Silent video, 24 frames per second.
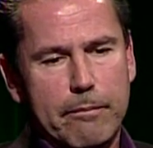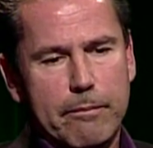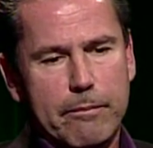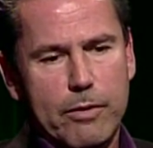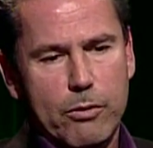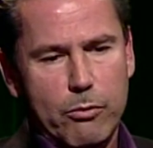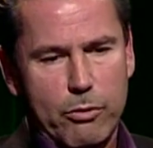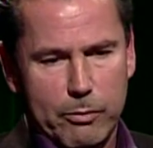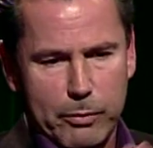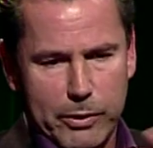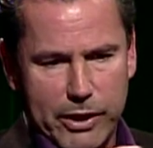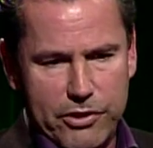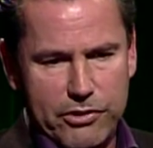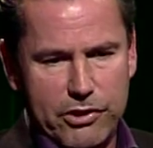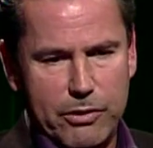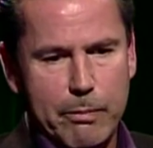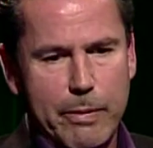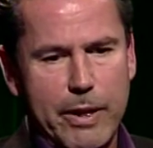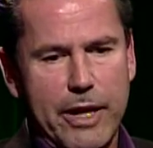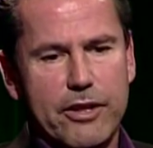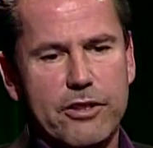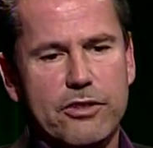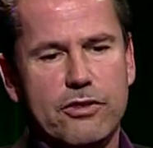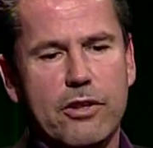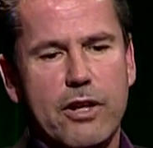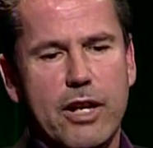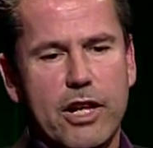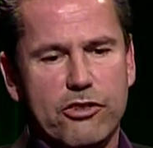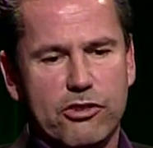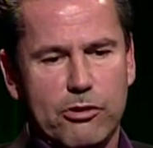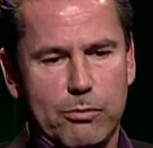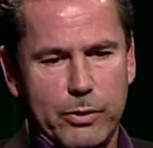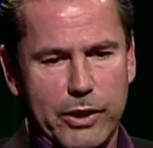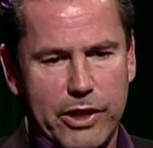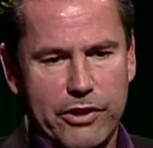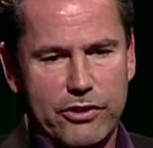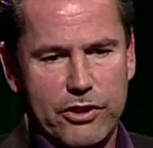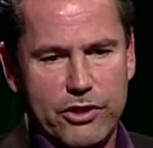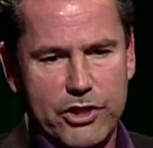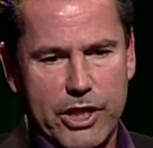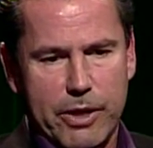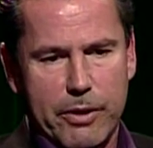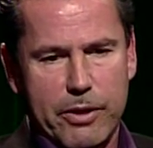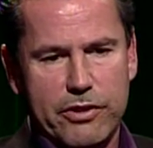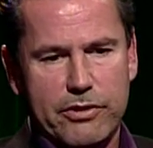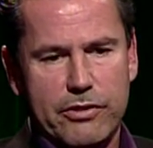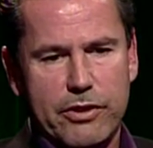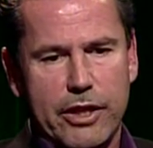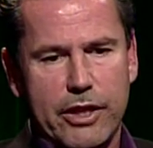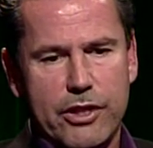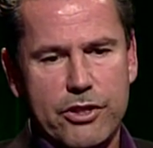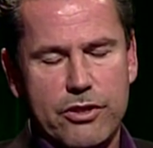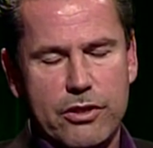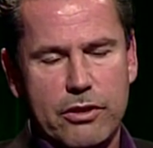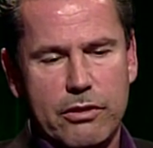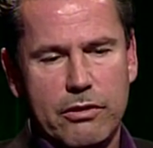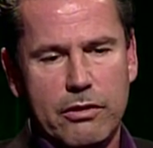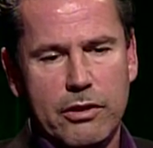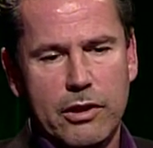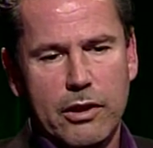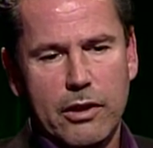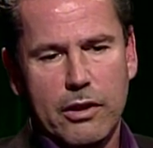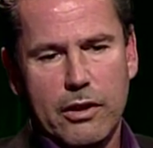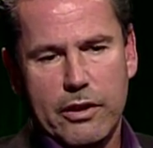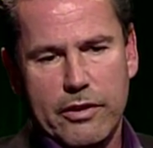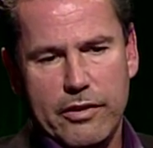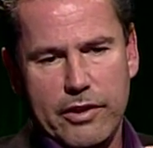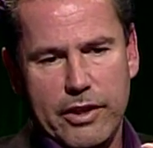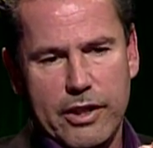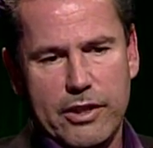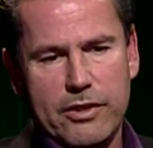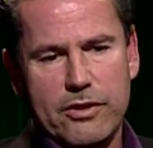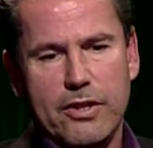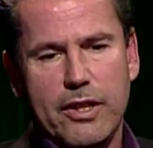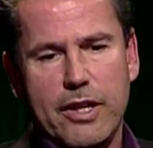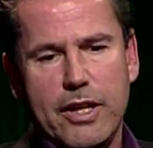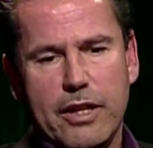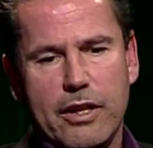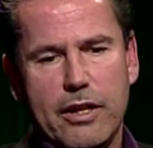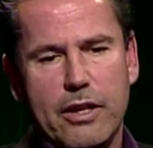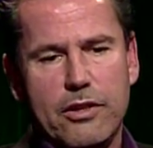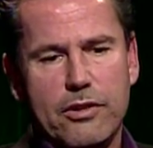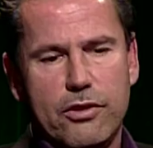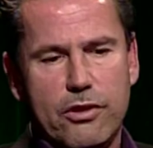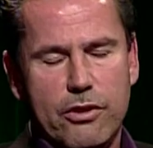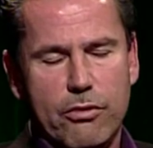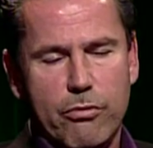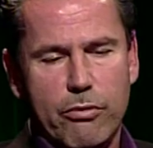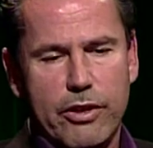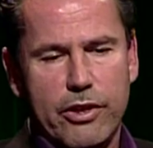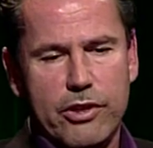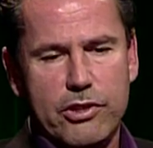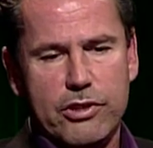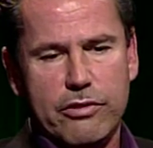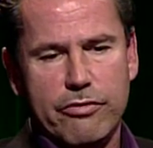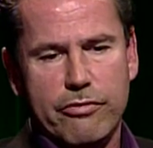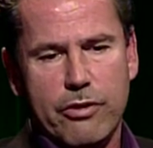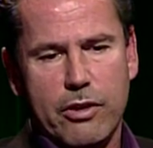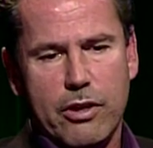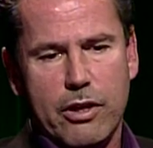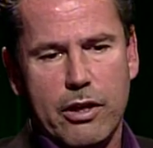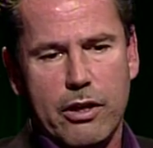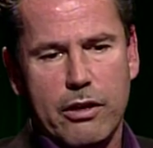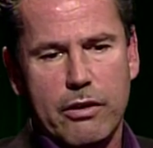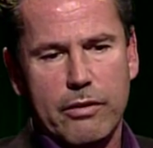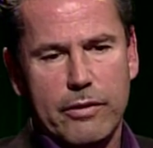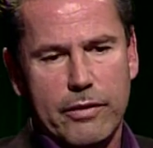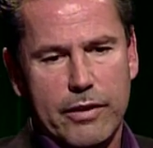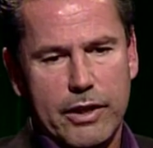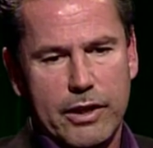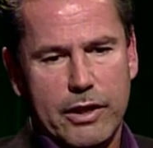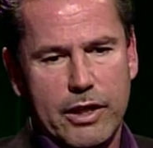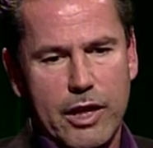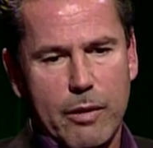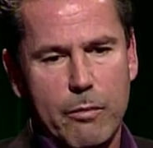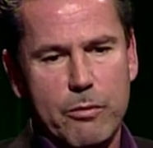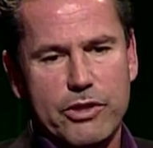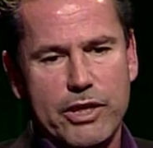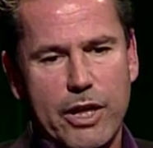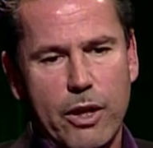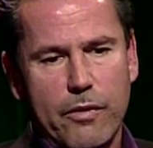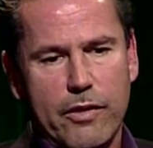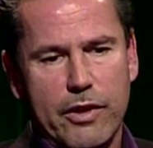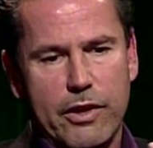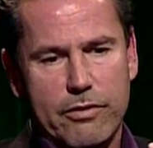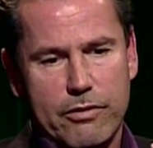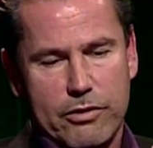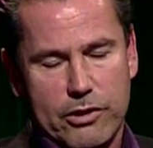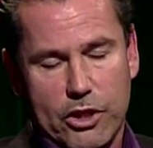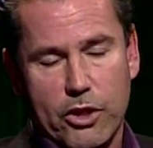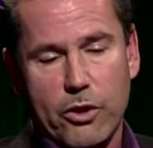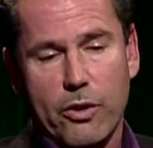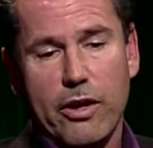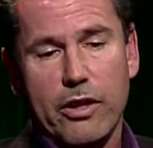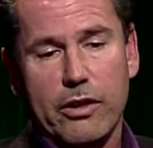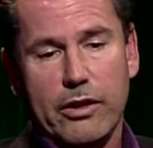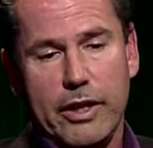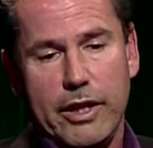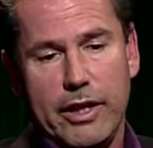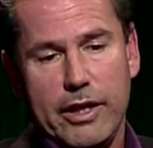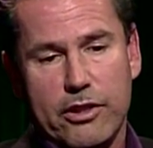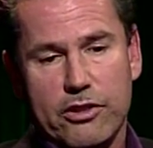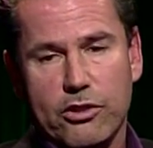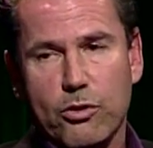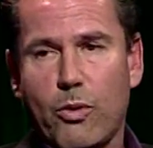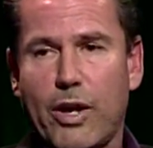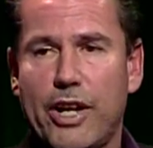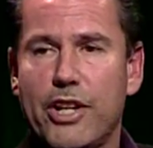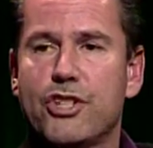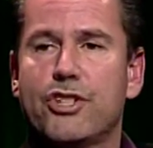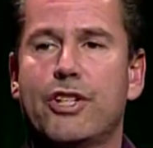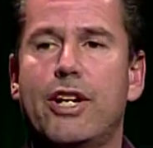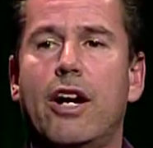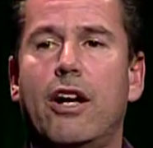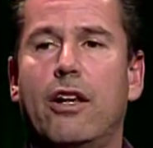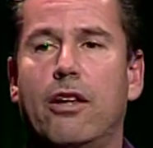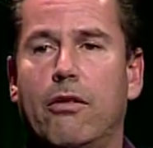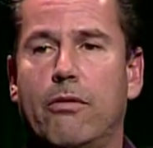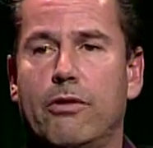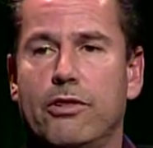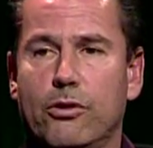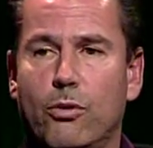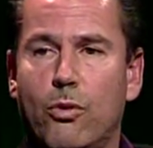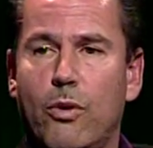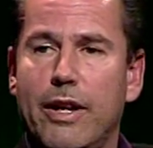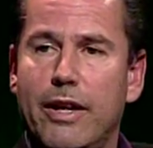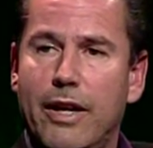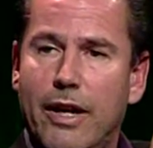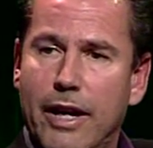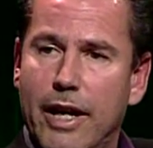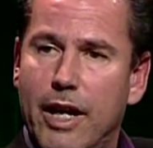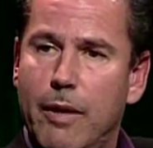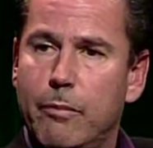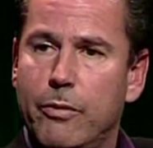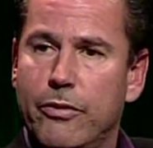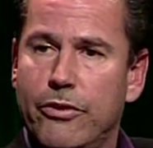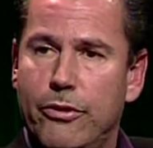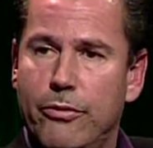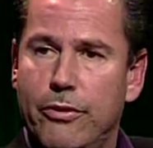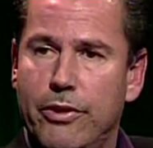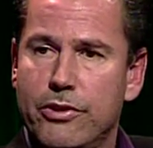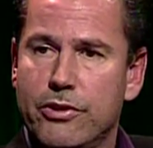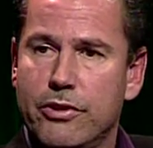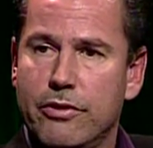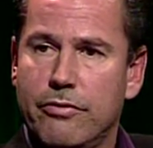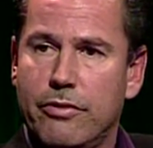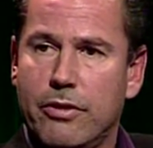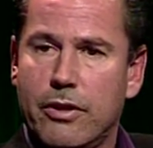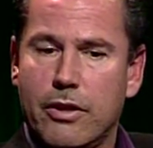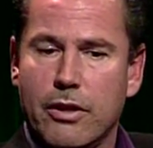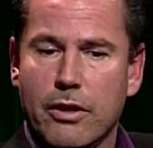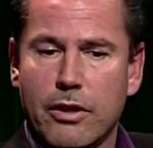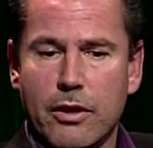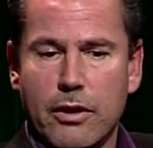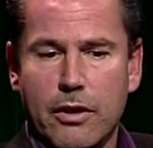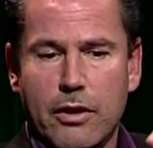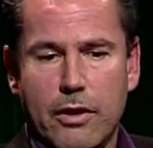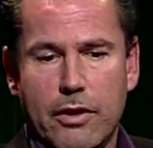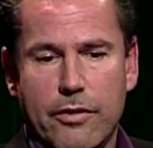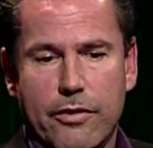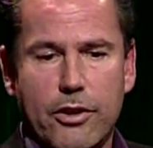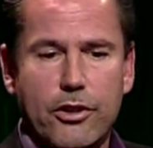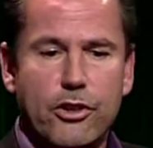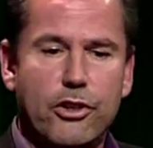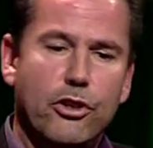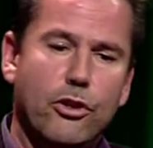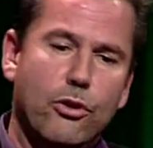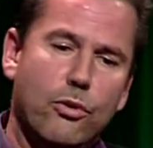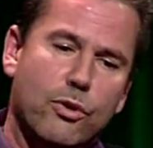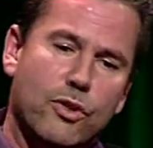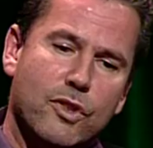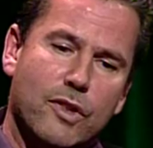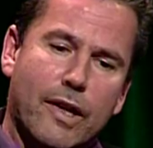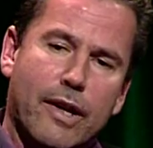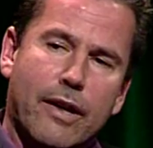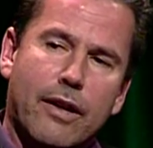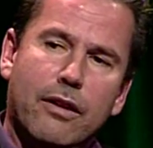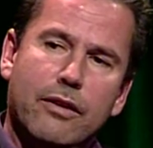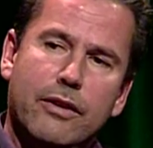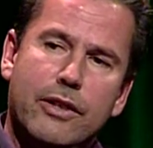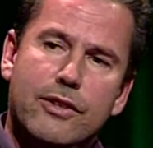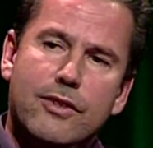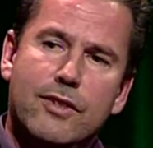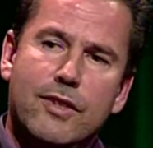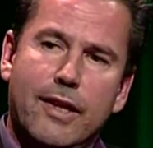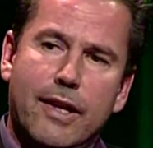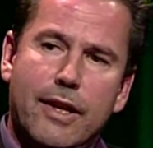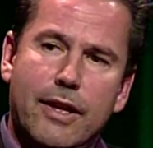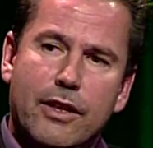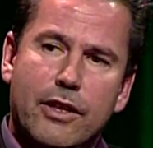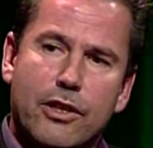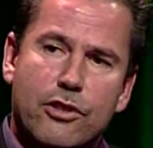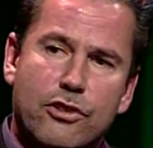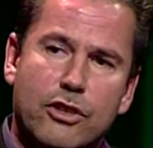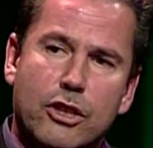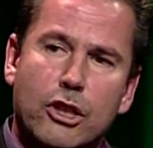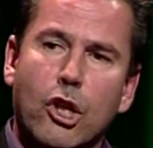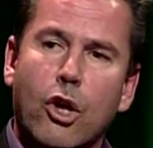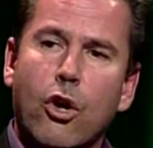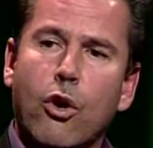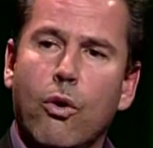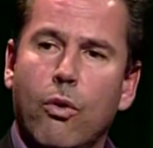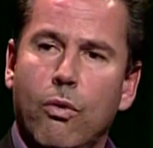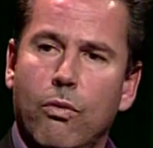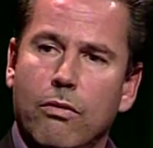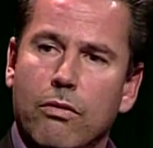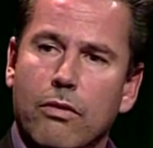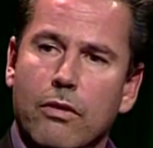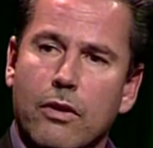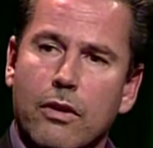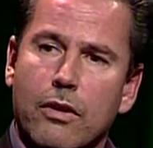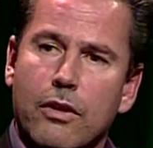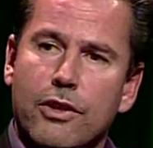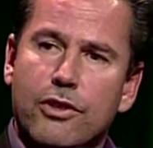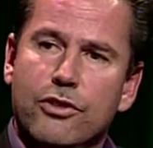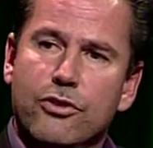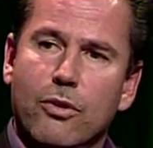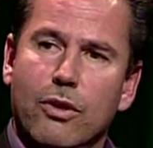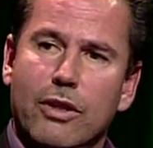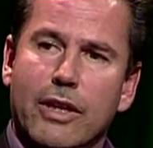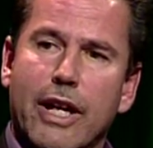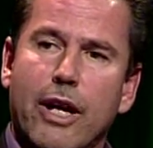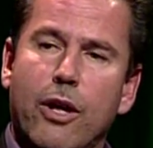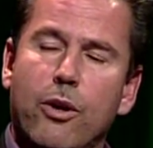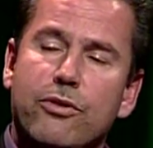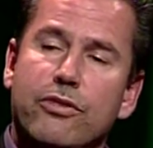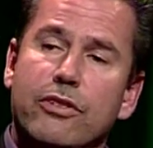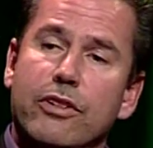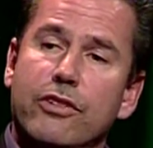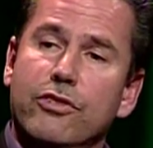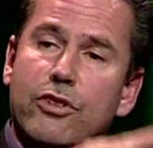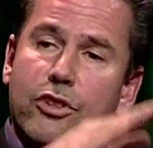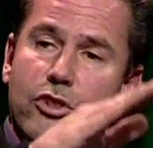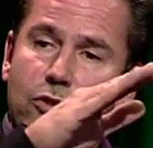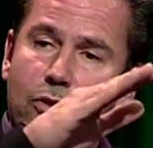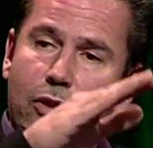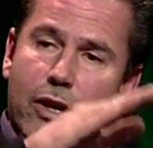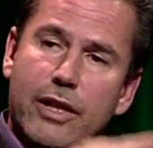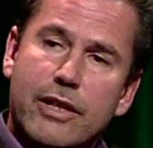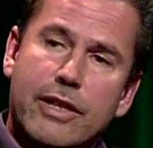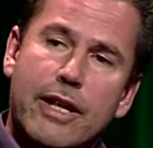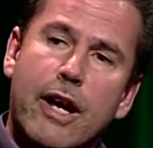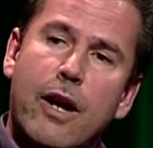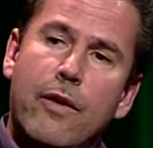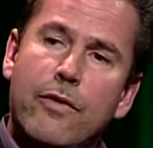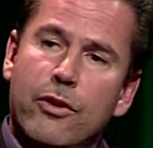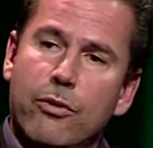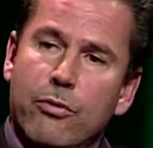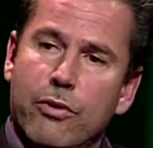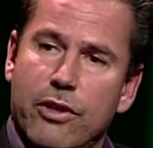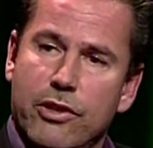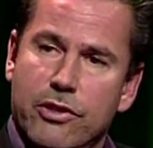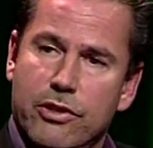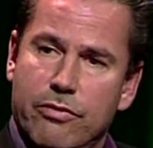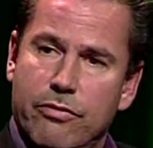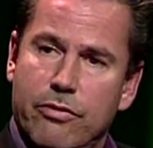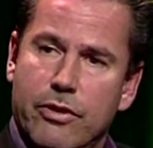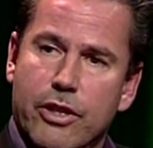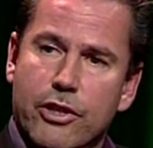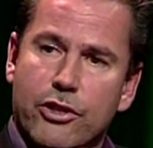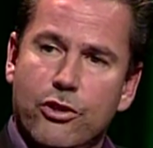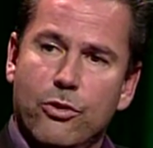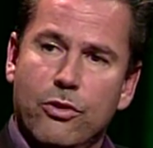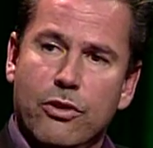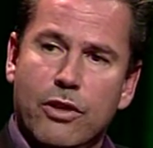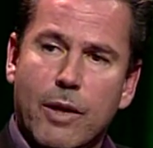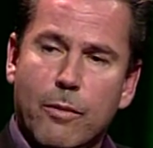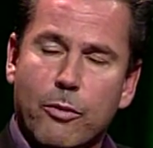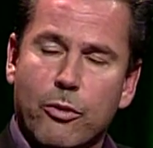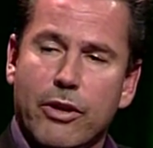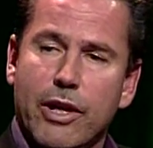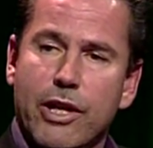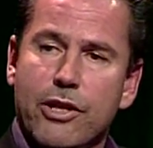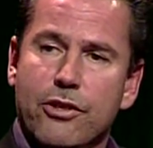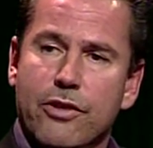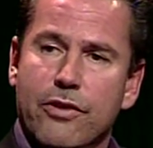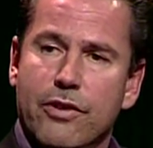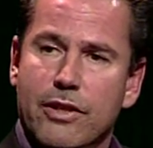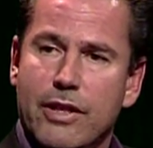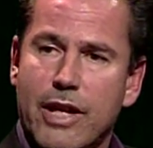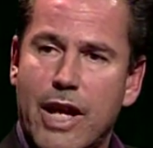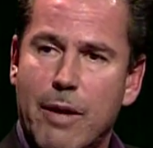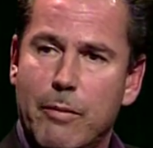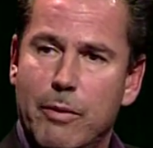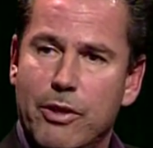Replace the penstocks, replace the generating station. The intake into the reservoir that comes out of that currently is quite shallow. It's quite high up in the reservoir. The new tunnel intake is low, so allows us to draw down the reservoir to an upgrade to the dam